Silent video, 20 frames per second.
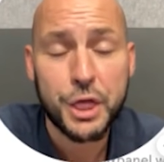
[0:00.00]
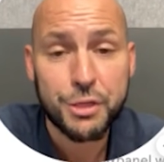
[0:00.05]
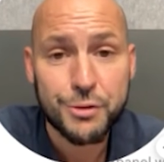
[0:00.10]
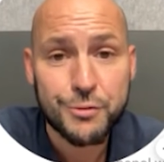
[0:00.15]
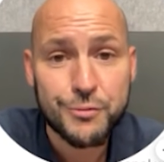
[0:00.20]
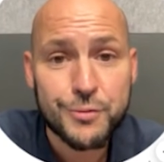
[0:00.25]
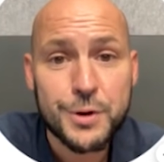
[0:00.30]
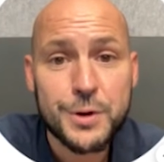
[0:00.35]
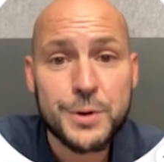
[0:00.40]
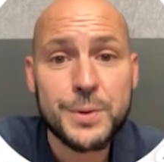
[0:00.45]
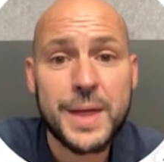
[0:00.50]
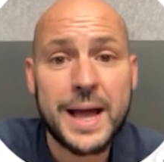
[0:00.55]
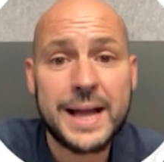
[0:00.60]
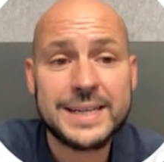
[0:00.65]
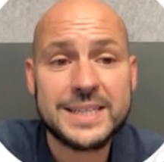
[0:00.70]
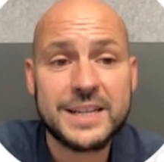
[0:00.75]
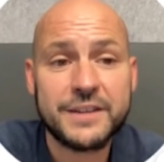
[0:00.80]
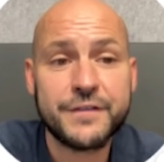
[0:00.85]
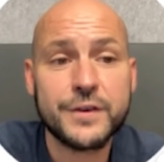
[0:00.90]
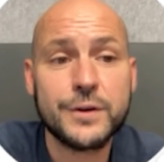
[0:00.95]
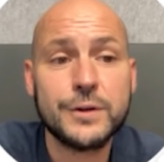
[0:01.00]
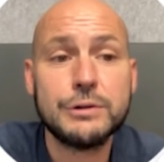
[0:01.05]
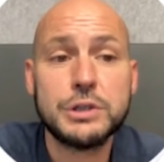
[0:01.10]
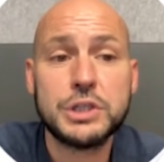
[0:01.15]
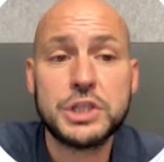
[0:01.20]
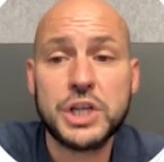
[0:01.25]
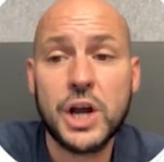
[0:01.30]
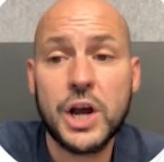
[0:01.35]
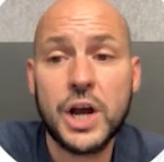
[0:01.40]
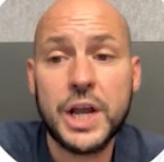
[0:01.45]
through that difficult
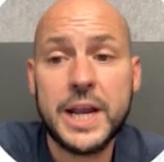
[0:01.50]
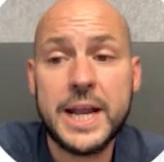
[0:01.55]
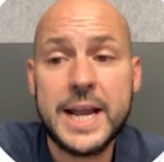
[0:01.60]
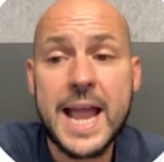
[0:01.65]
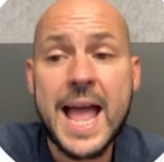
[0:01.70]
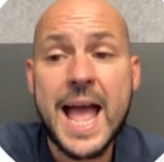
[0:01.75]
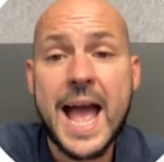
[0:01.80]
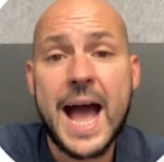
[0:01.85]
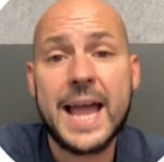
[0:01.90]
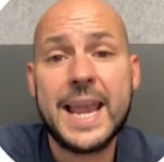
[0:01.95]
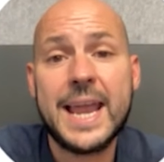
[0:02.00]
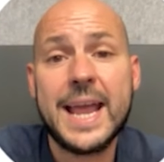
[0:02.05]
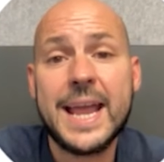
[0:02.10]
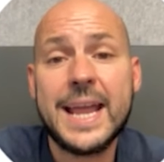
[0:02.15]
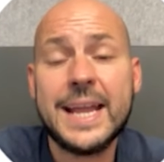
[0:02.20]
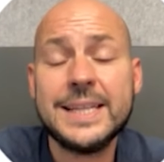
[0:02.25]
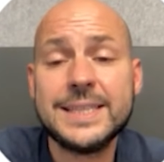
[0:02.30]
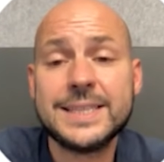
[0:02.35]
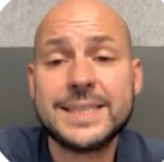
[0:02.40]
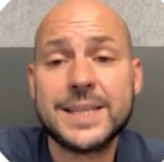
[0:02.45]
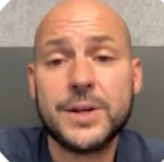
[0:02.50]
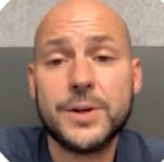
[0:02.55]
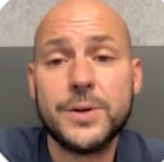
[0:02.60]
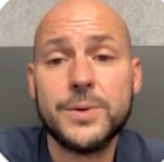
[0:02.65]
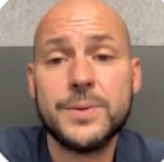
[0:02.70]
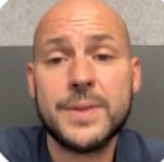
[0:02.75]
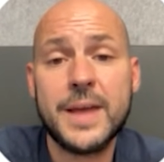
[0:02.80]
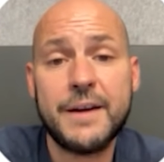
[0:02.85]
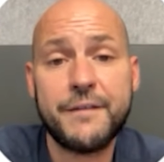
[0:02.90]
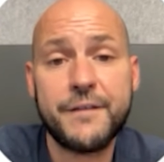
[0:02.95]
journey and
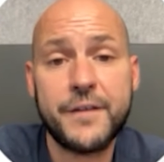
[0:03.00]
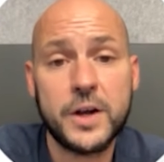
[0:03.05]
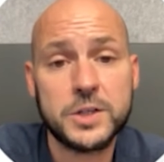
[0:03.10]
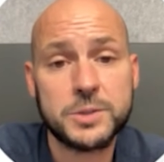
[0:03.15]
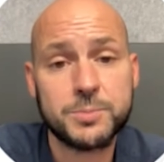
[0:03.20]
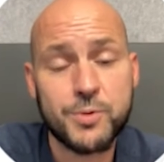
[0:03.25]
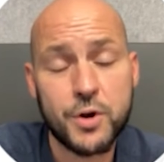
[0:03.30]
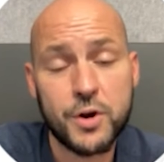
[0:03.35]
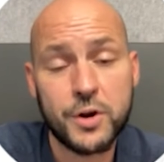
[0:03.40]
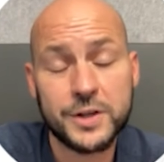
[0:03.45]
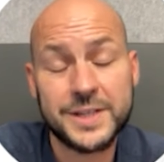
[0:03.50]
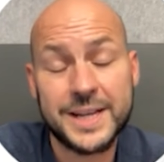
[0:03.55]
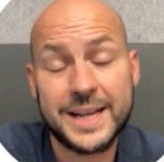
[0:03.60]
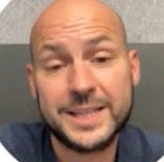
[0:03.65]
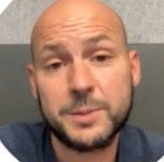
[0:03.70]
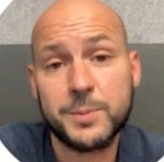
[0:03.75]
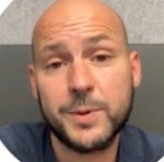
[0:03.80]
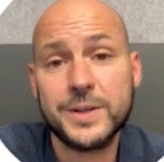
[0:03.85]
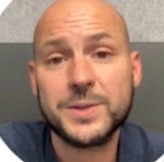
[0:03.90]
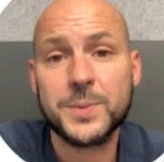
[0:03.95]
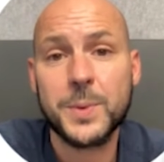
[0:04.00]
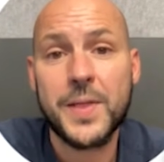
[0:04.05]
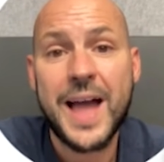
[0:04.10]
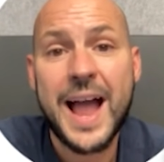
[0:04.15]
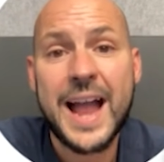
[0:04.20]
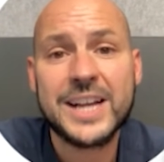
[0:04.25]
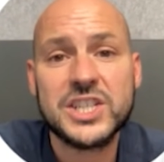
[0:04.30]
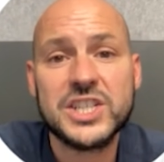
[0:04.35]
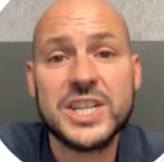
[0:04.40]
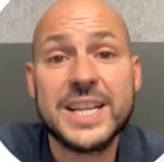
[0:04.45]
into their first product experience where they're
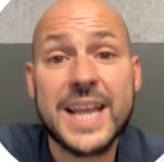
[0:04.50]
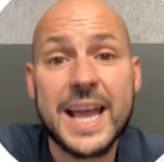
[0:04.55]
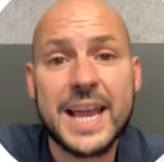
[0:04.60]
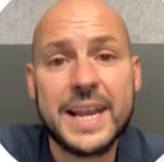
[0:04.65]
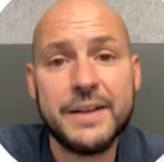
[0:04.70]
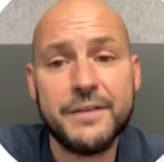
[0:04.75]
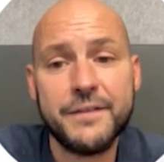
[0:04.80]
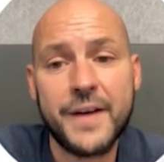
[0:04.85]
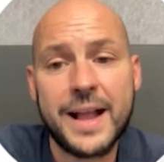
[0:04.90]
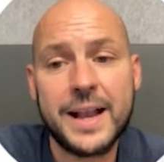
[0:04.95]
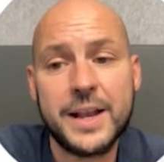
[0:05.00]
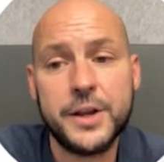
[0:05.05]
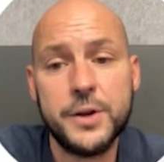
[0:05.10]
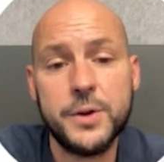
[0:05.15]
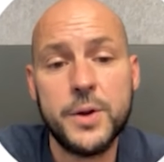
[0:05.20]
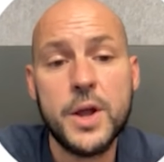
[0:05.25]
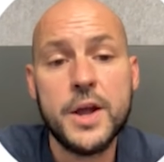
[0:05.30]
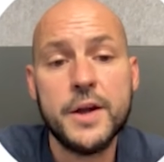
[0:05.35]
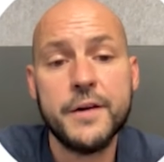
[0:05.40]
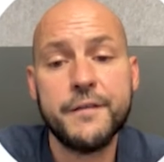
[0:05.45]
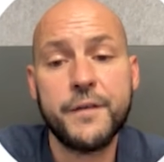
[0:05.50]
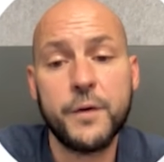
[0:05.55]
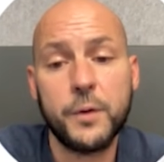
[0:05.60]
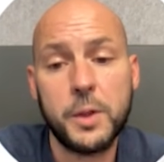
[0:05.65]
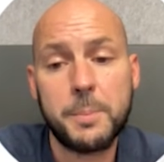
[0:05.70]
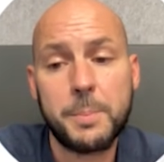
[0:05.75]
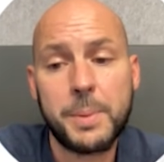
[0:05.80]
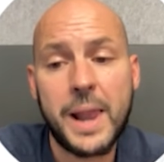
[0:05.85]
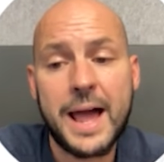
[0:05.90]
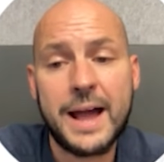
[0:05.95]
actually getting value for
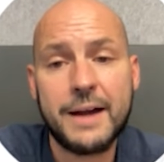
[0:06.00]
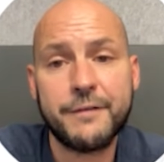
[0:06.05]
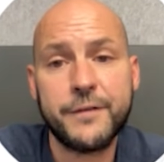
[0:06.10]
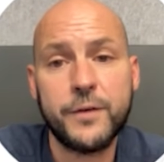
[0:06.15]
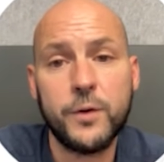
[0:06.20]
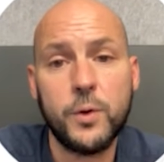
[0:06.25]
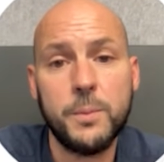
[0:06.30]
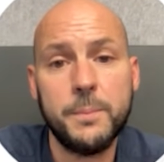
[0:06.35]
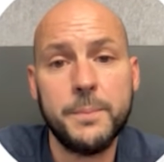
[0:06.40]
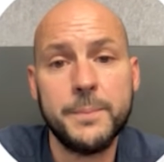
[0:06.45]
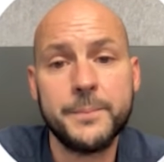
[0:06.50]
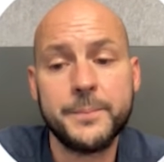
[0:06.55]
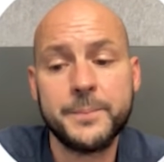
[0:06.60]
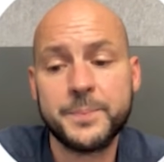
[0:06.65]
the platform.